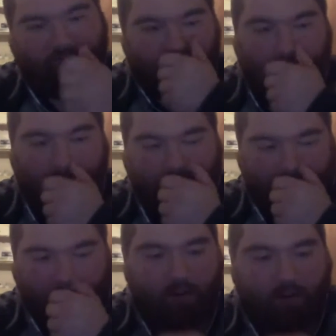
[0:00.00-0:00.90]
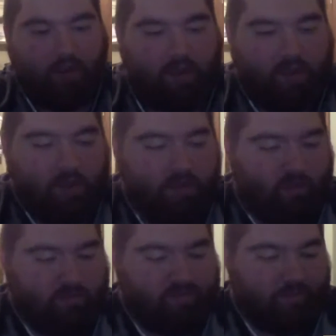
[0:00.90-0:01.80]
and Matt Miller.
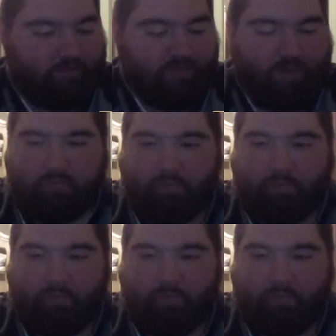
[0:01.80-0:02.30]
Sometimes